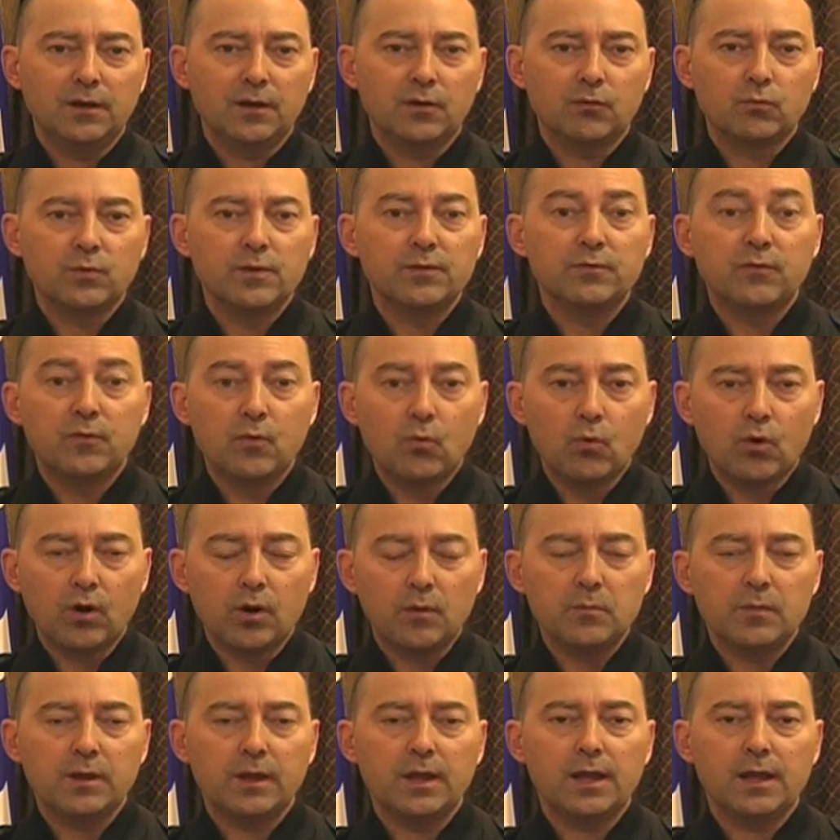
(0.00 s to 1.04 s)

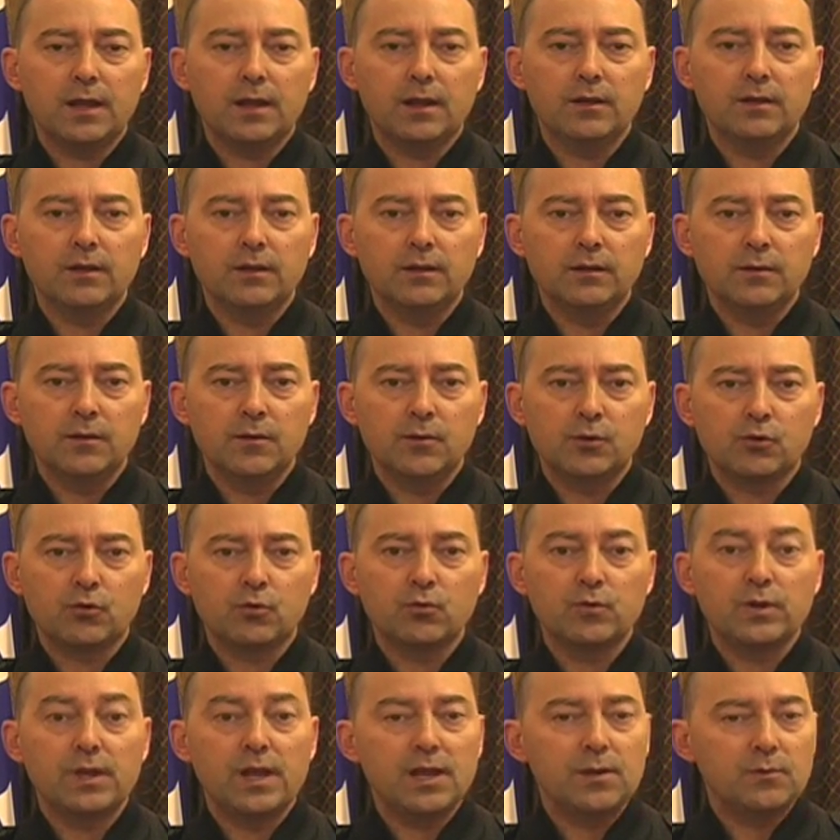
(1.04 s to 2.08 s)
reform and
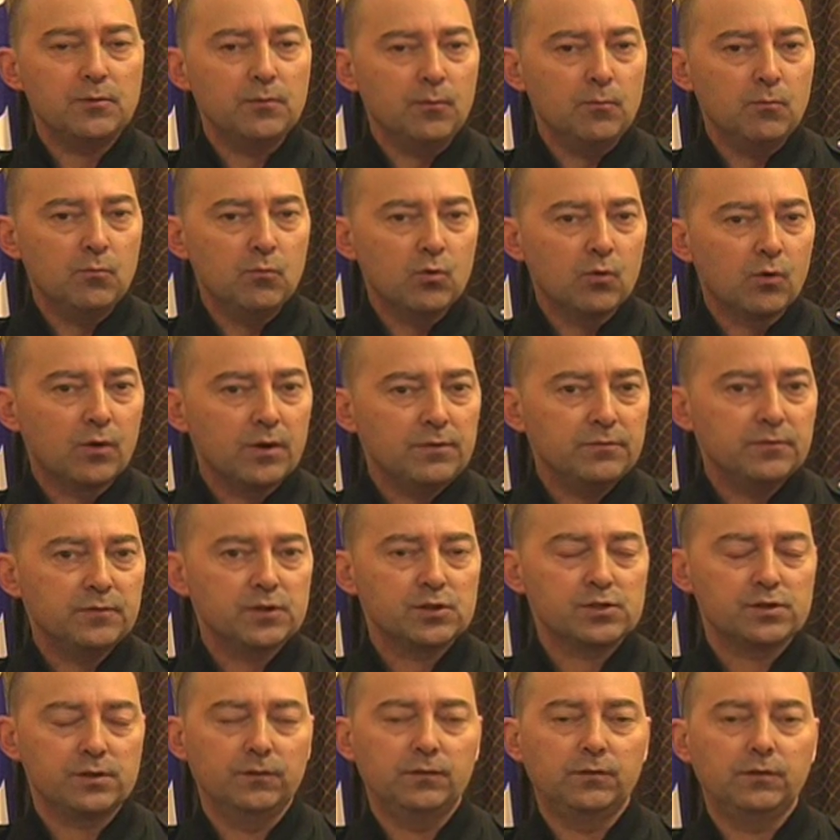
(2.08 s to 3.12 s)
create more
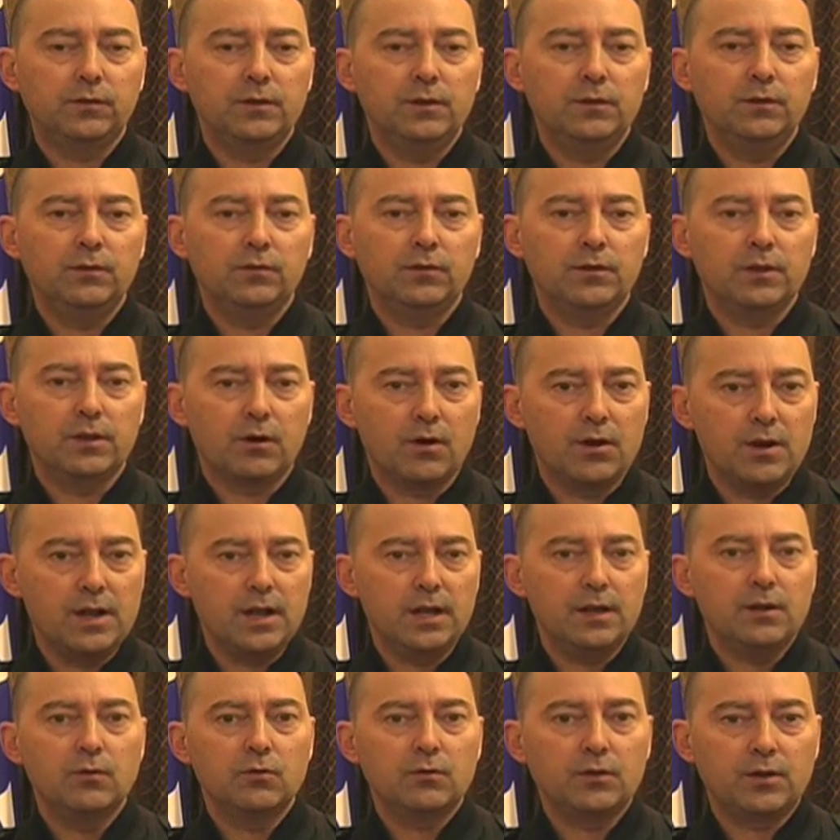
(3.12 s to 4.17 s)
efficiencies in our
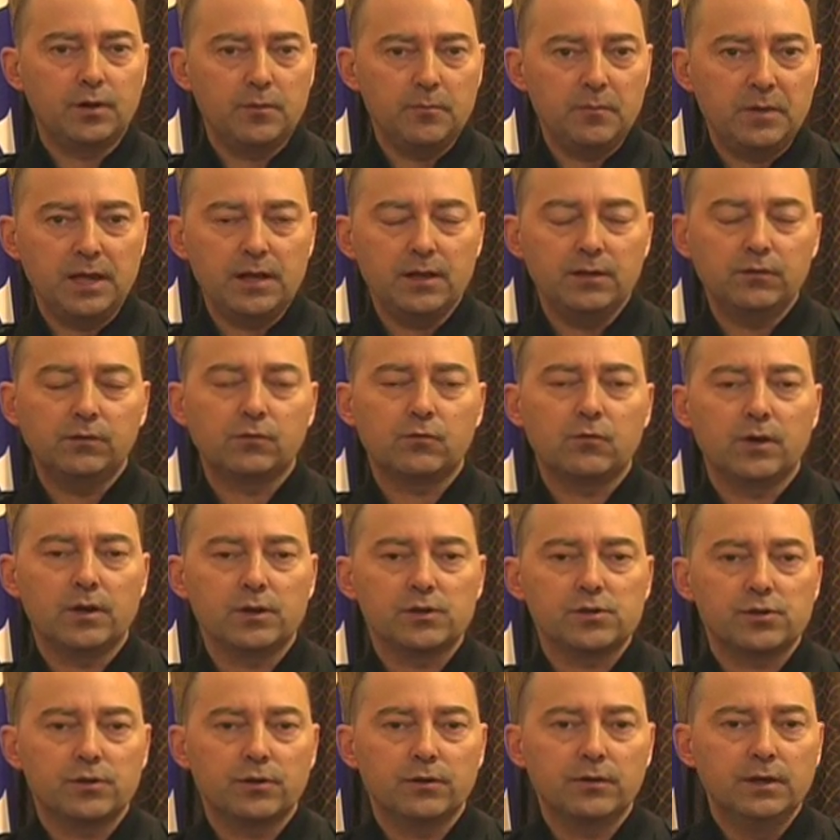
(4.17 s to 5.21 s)
NATO command
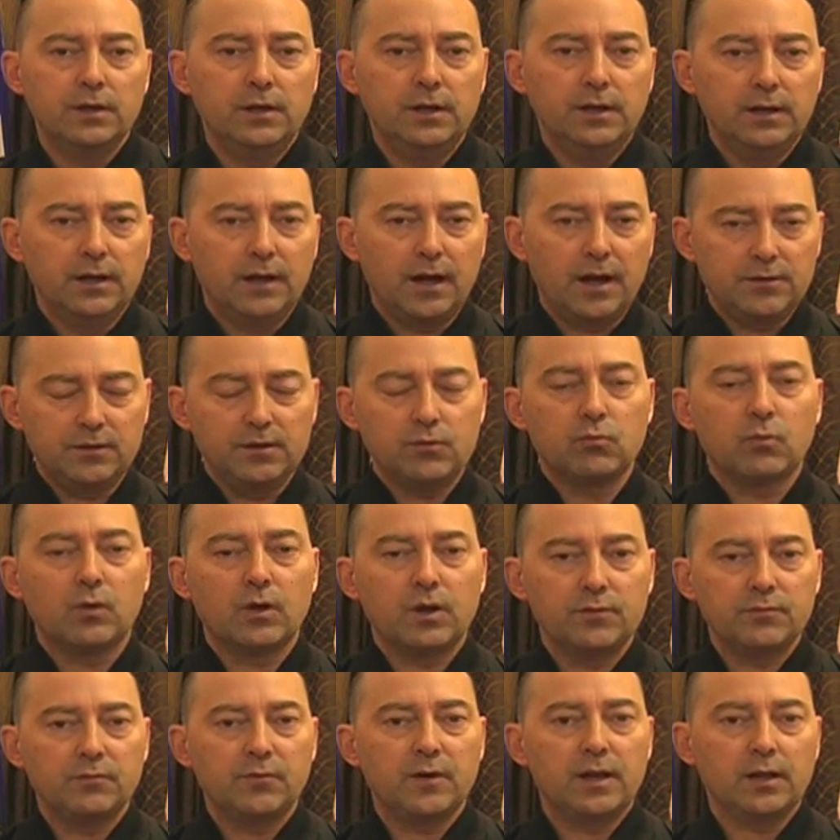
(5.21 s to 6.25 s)
structure, I think we're
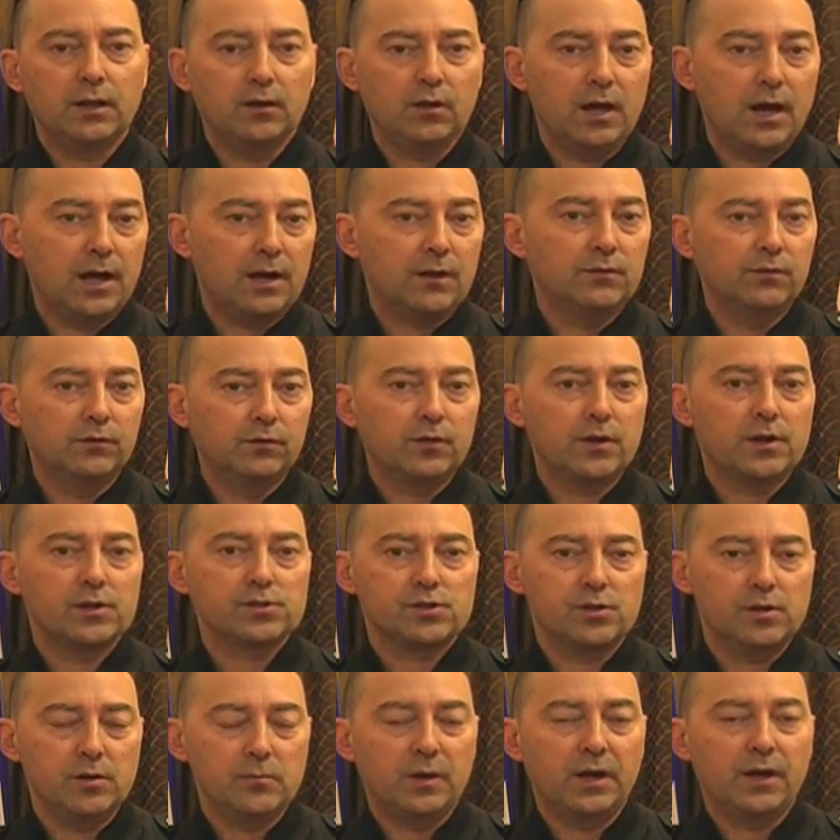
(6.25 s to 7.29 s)
going to find a lot of
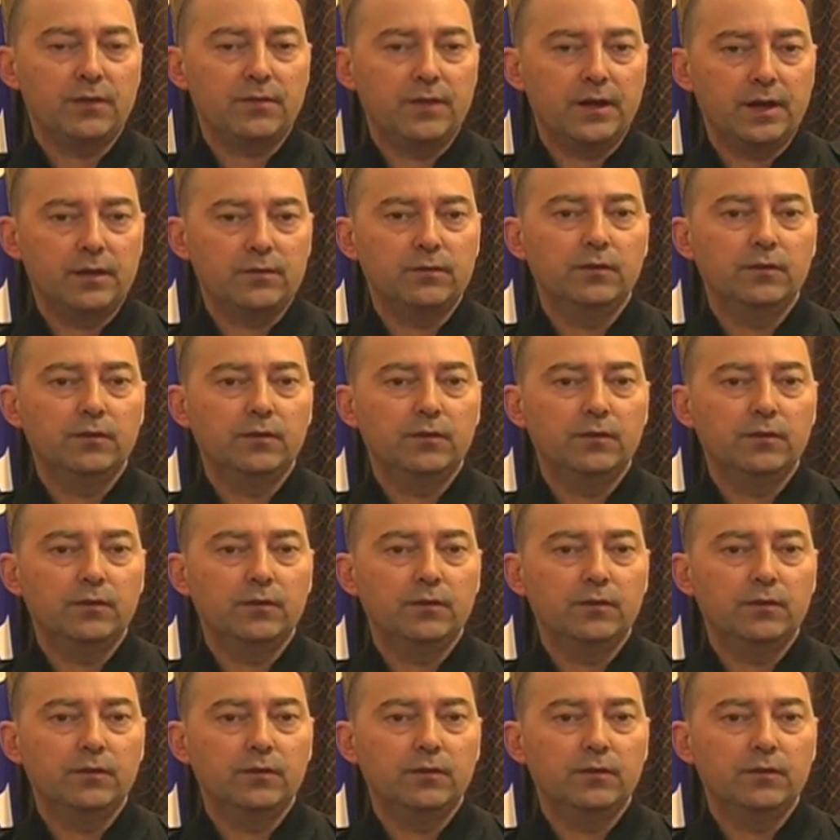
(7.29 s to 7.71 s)
discussion about that